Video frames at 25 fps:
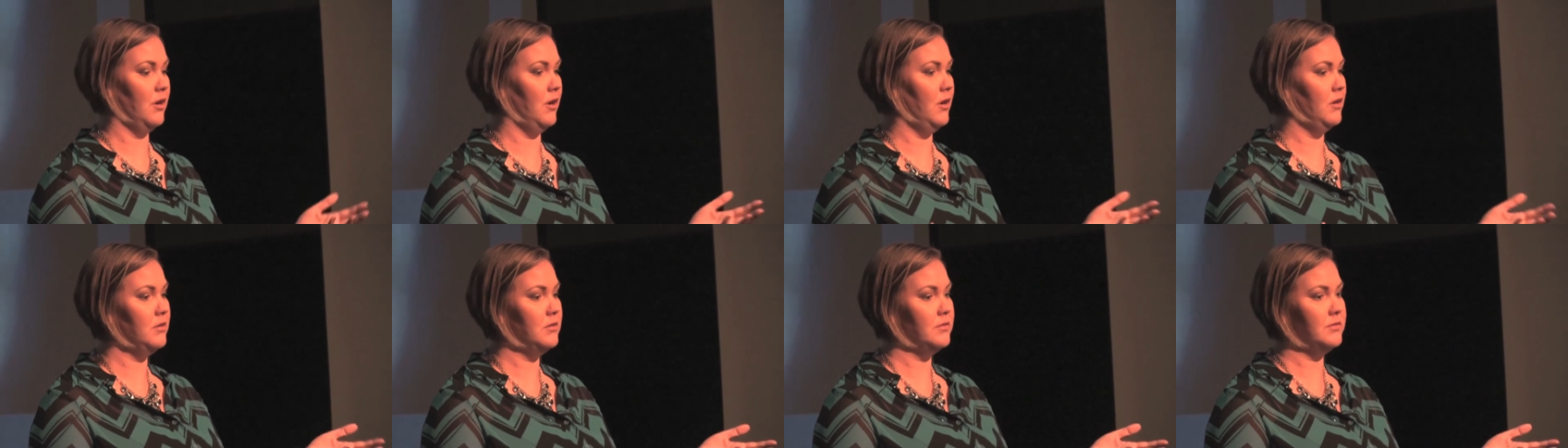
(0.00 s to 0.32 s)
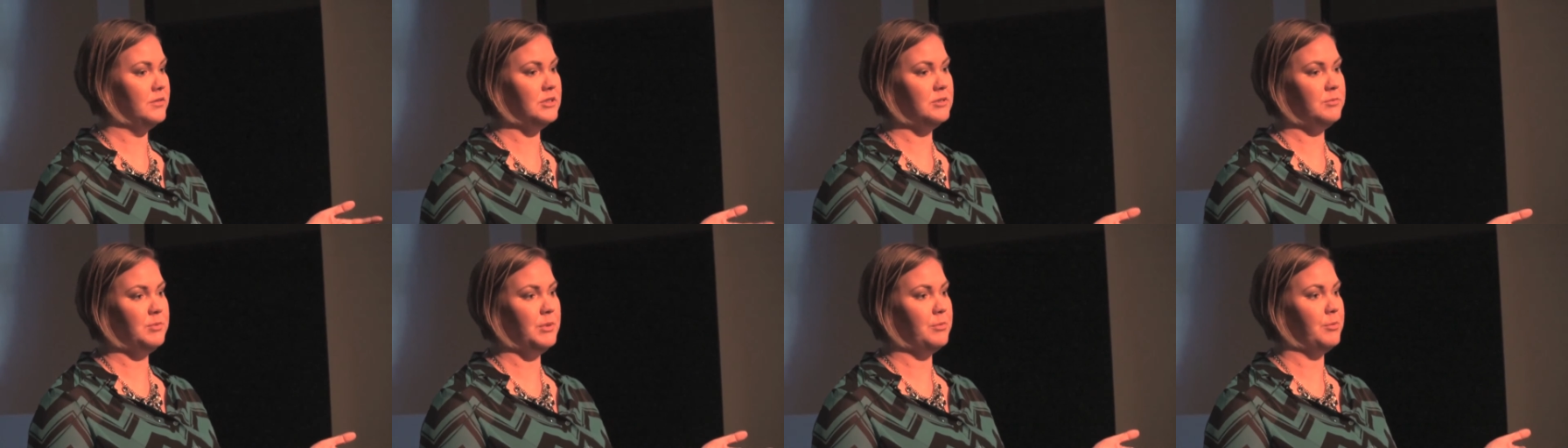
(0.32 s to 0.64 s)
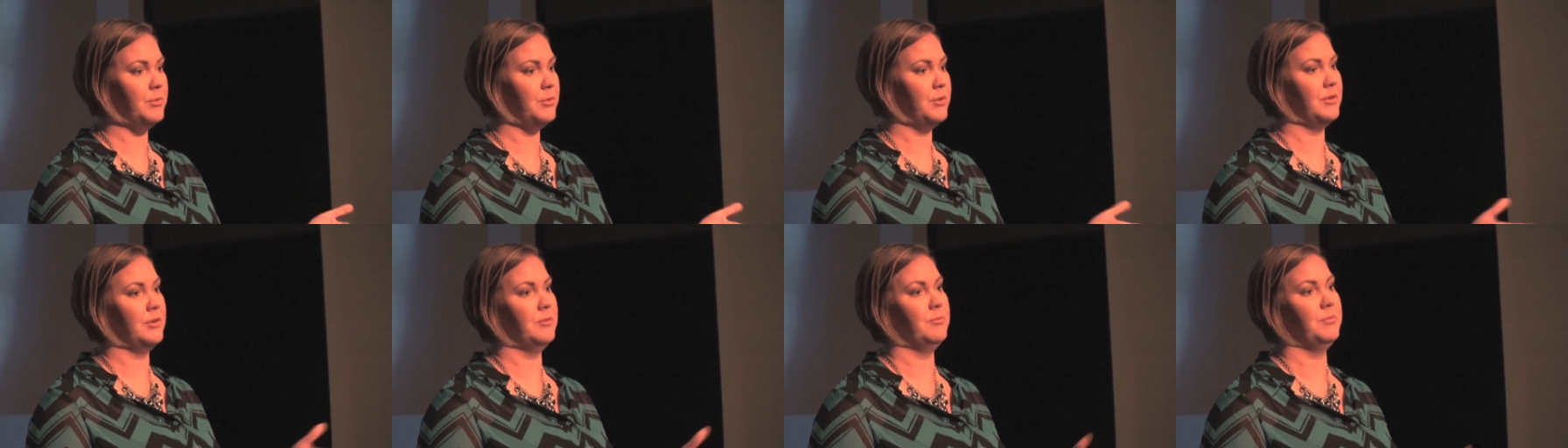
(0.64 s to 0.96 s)
all of these
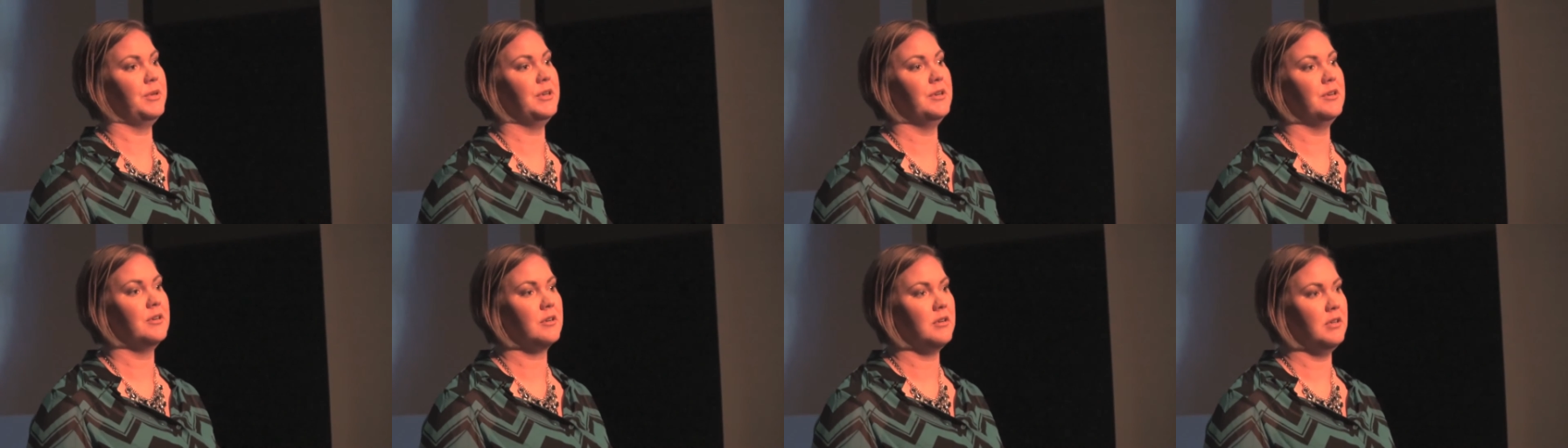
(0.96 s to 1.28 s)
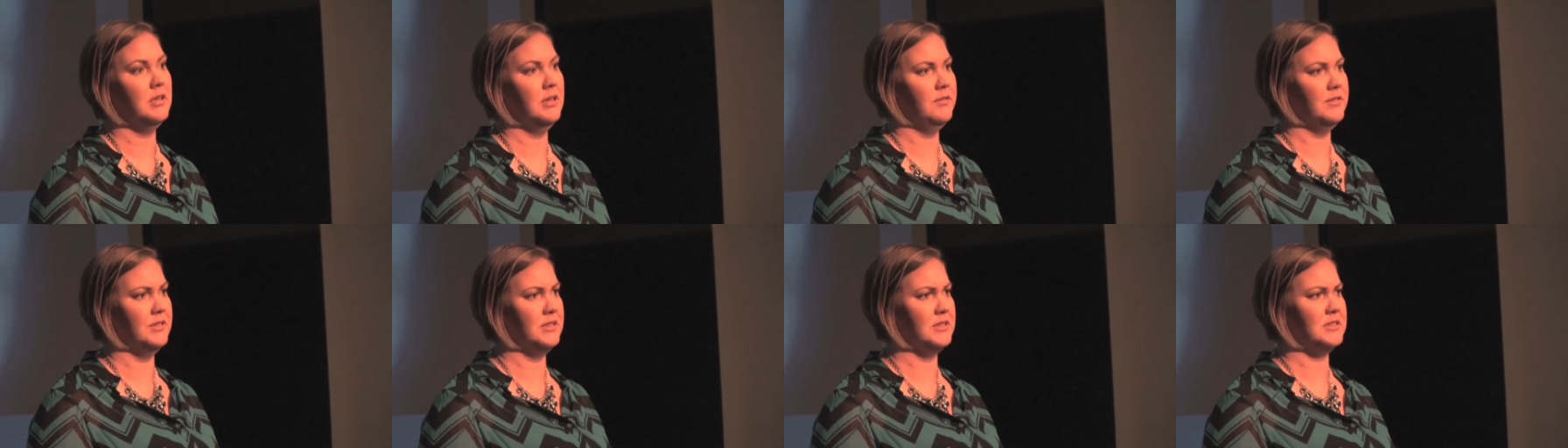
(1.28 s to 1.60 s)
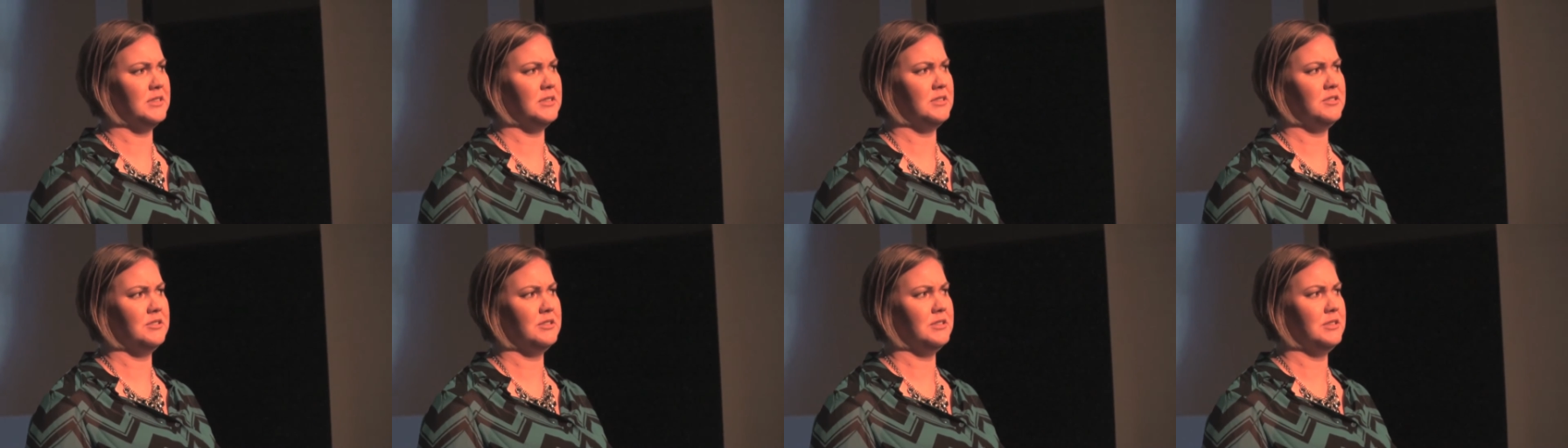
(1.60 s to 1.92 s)
people with empirical evidence
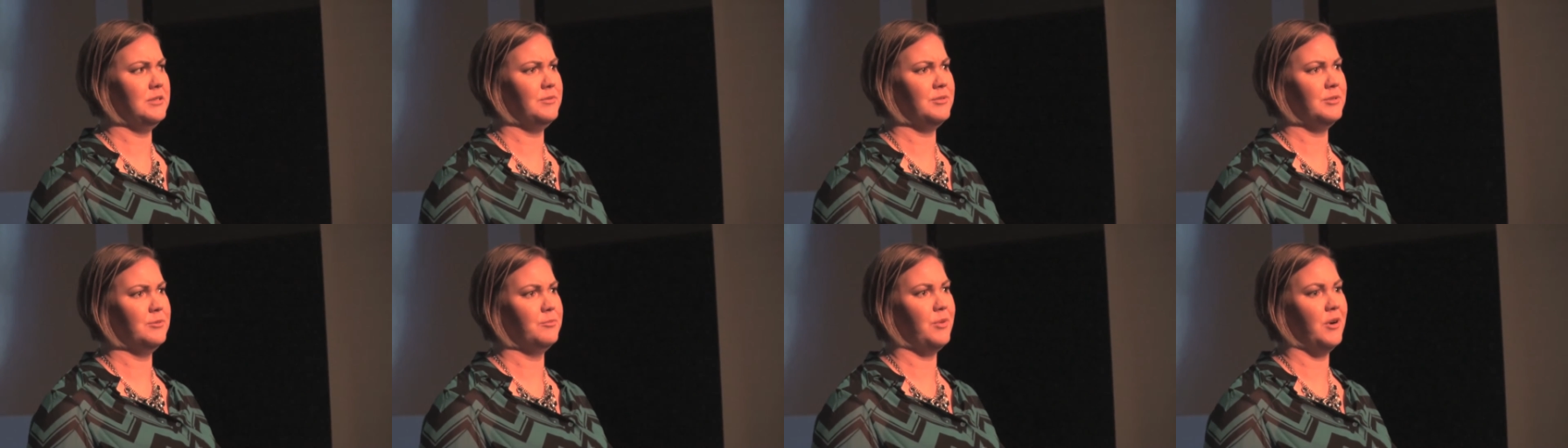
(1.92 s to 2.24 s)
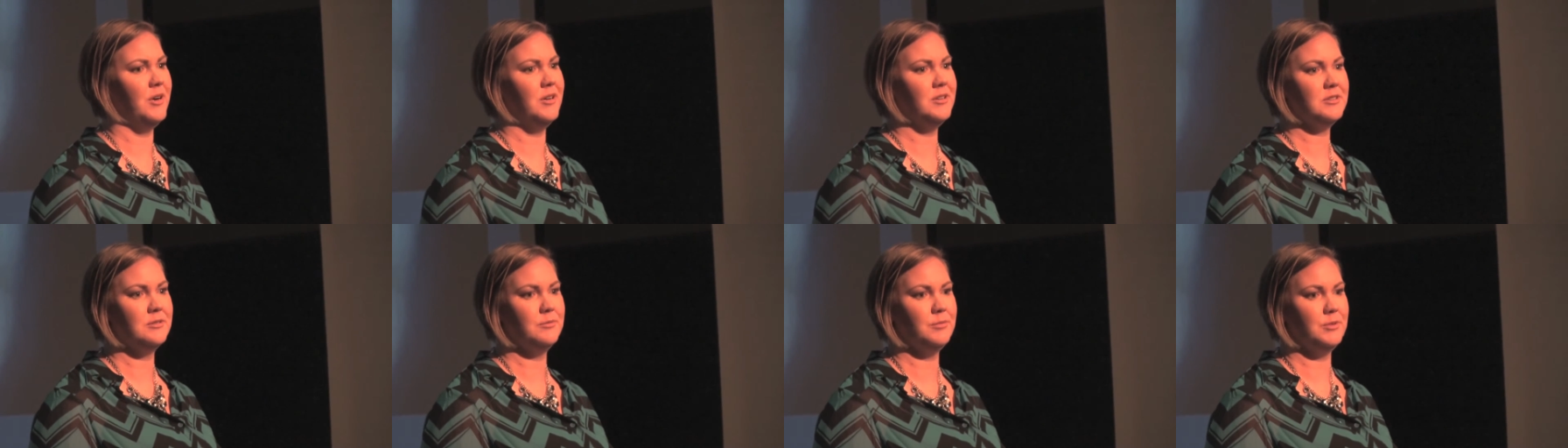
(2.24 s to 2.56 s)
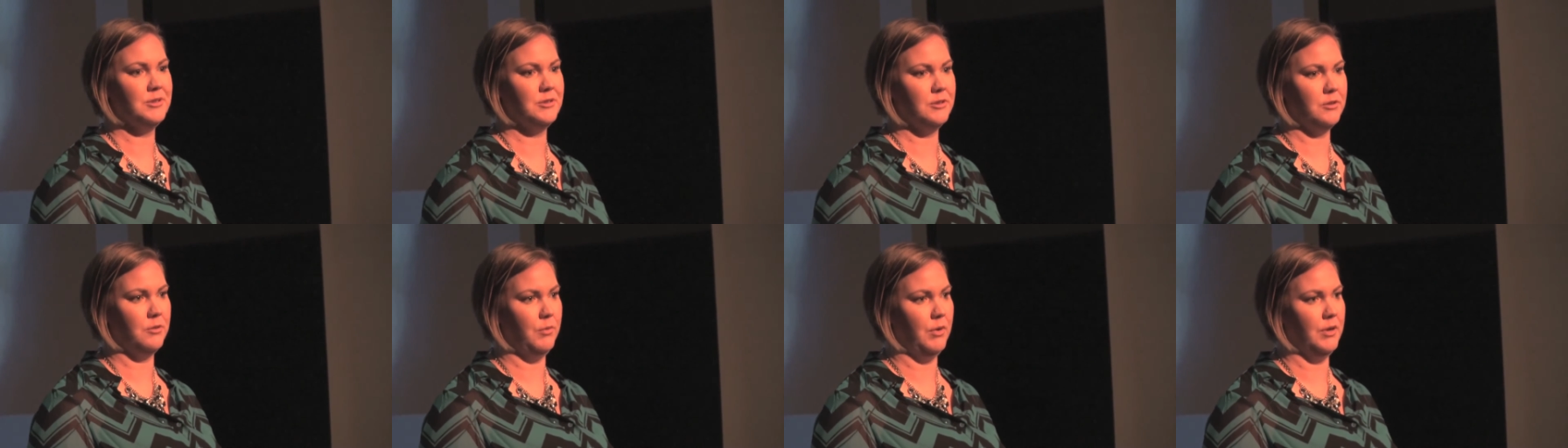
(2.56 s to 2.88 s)
that just seems impossible
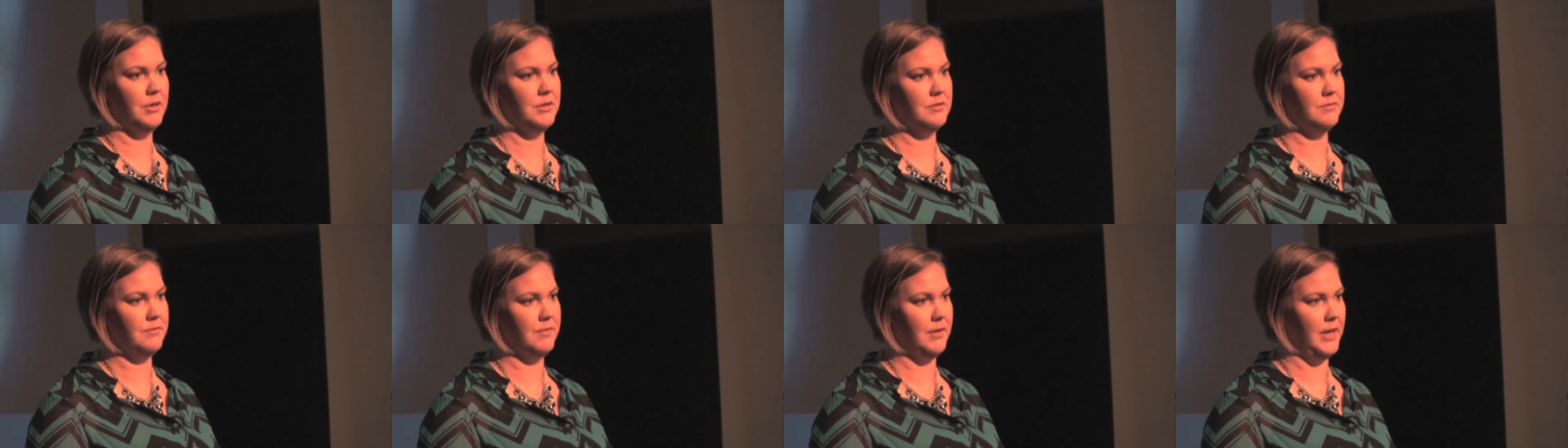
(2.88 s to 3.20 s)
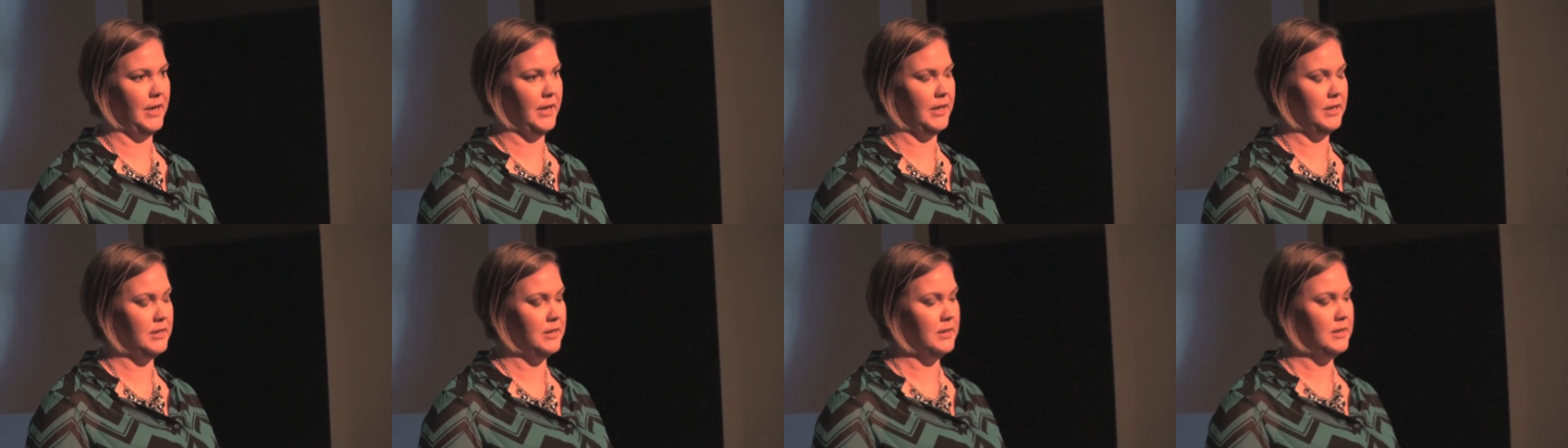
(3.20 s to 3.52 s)
to quantify.